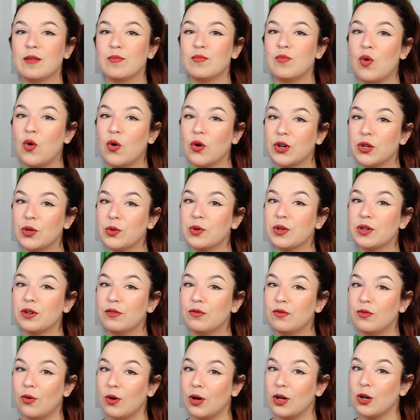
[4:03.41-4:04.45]
more you can
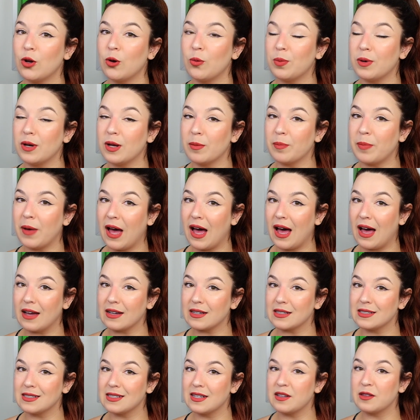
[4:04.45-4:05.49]
avoid opening
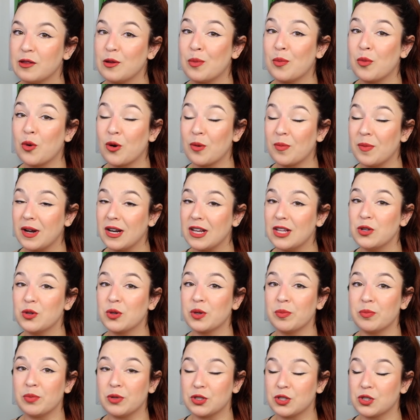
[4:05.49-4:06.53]
packs, the more money you
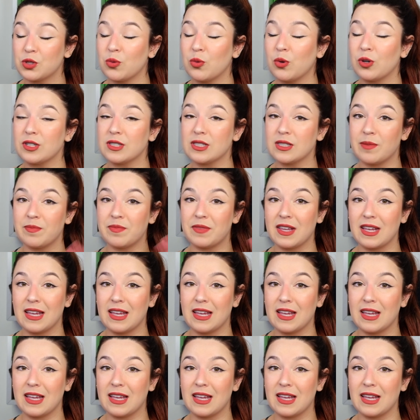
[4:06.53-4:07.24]
can put towards something